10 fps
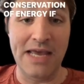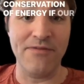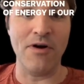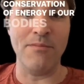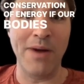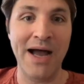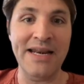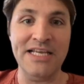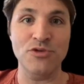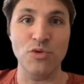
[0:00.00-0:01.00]
if our
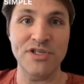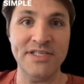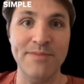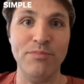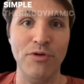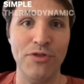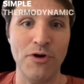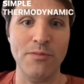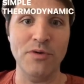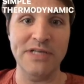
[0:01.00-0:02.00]
bodies were simple
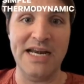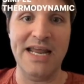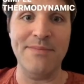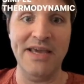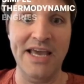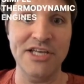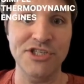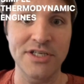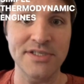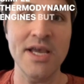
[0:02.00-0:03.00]
thermodynamic
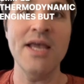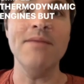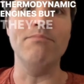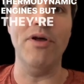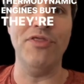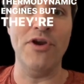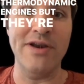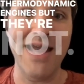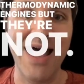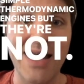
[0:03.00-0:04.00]
engines, but they're
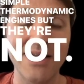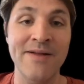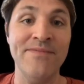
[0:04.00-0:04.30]
not.